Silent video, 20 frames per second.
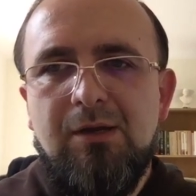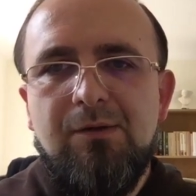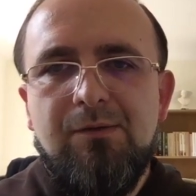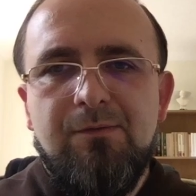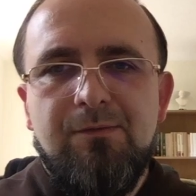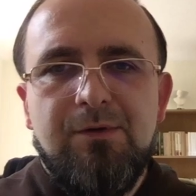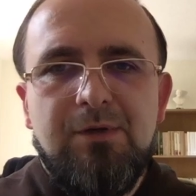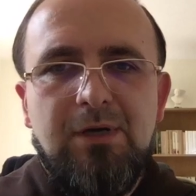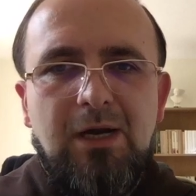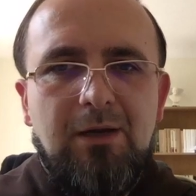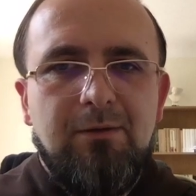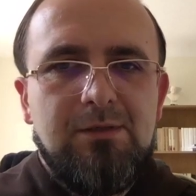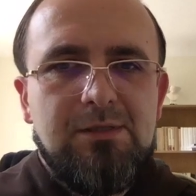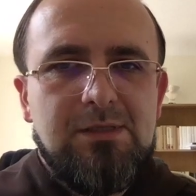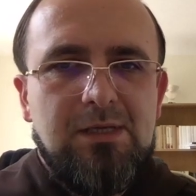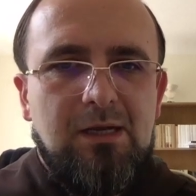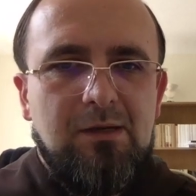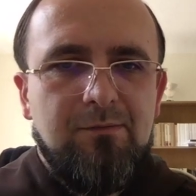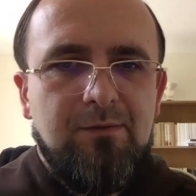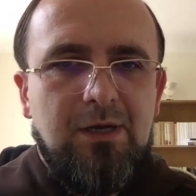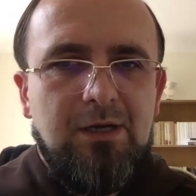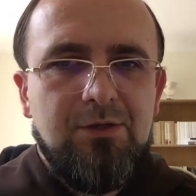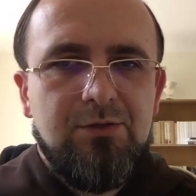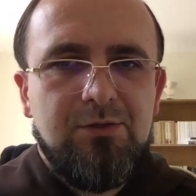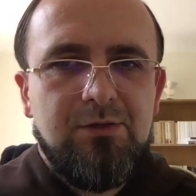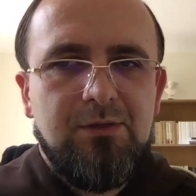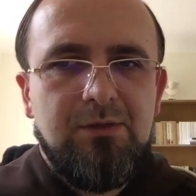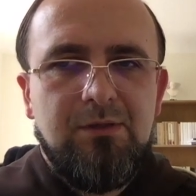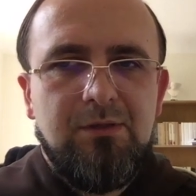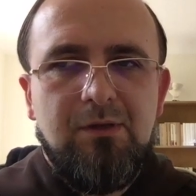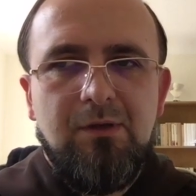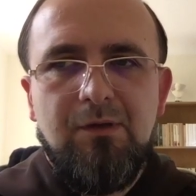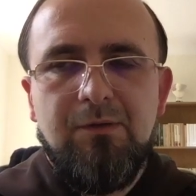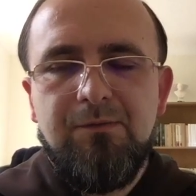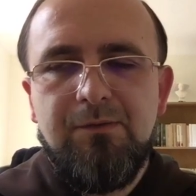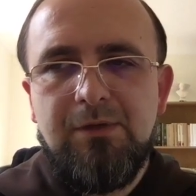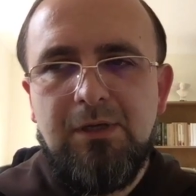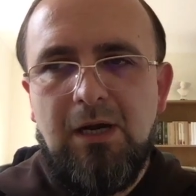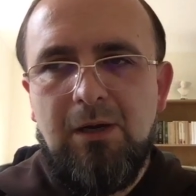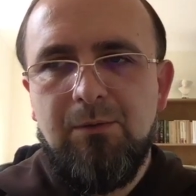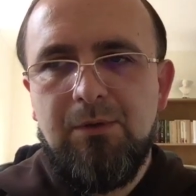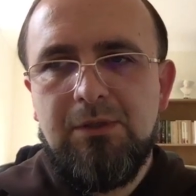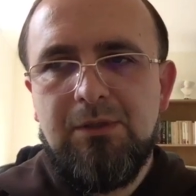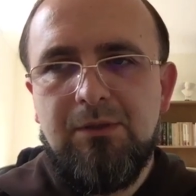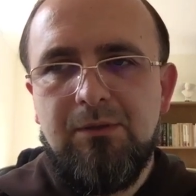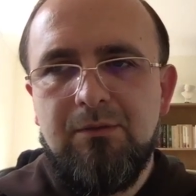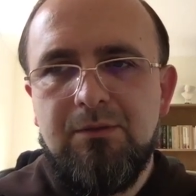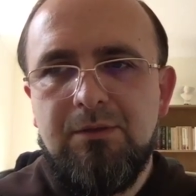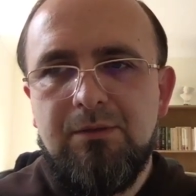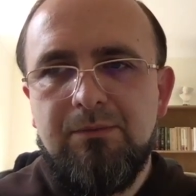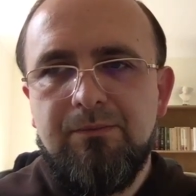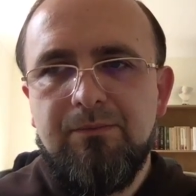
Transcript: for our salvation, for our good.